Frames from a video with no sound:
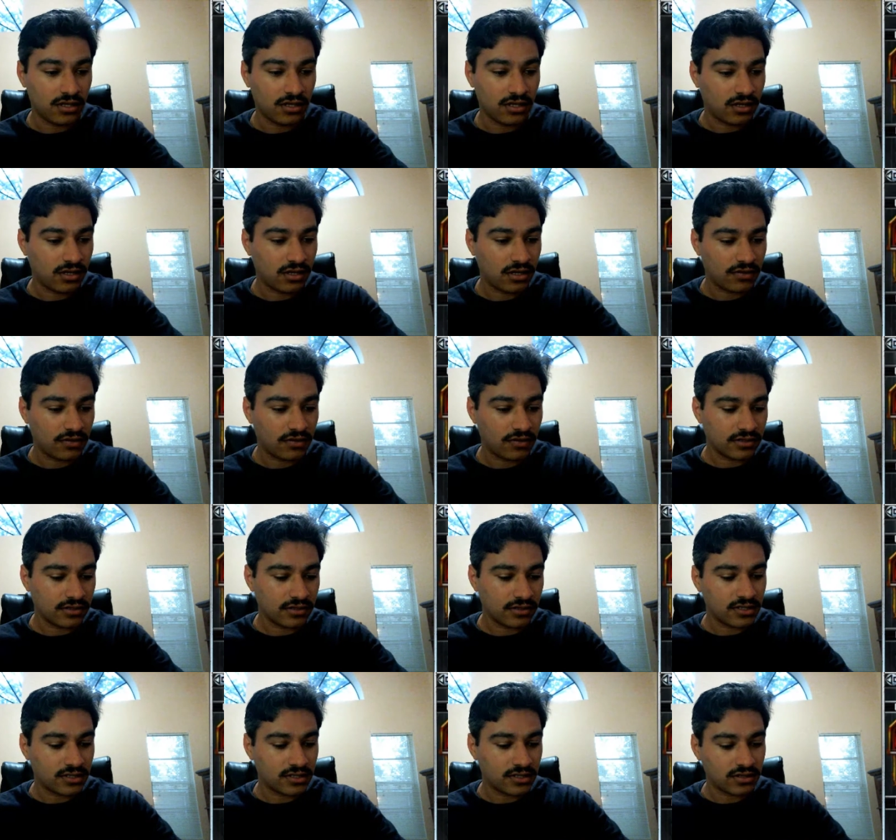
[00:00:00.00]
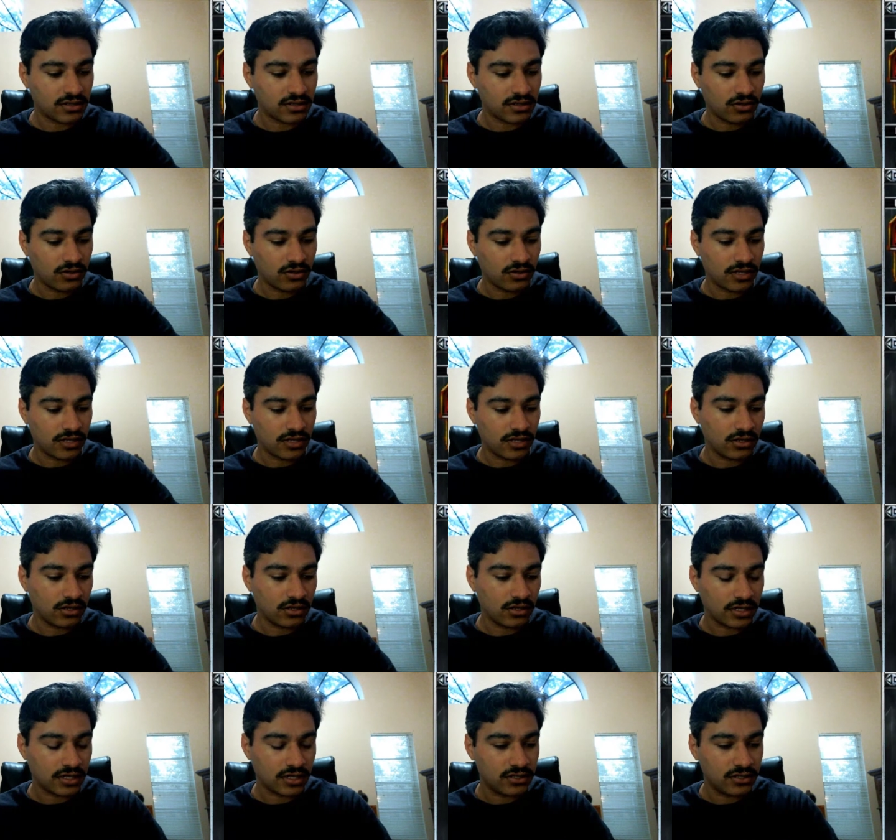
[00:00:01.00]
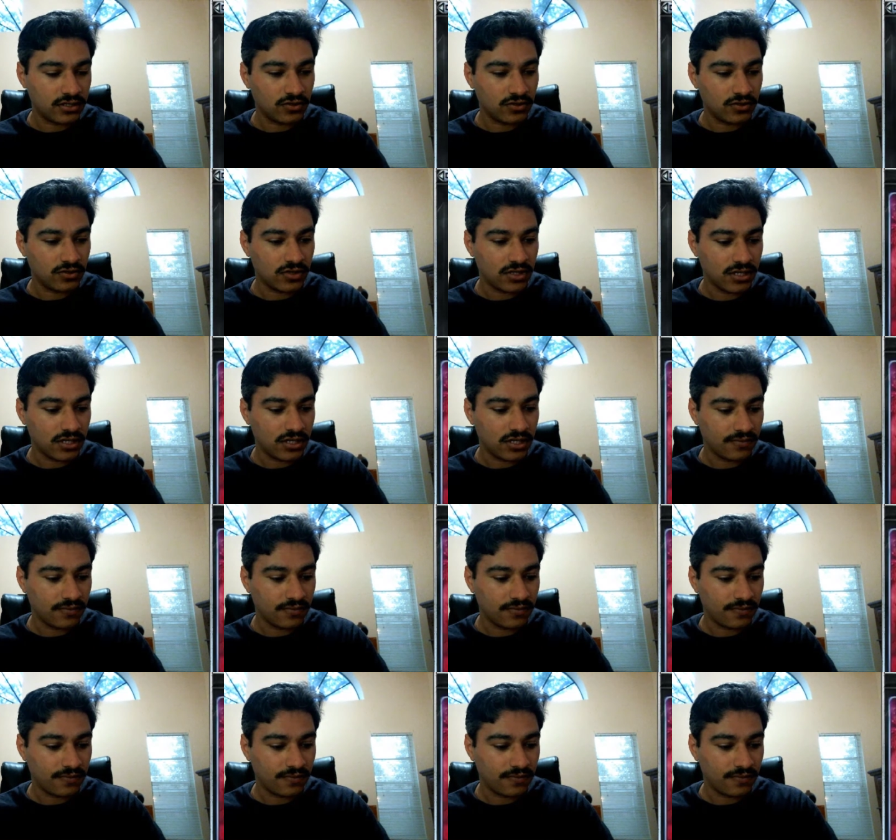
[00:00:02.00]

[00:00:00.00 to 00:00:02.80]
Alright, let's go and look into the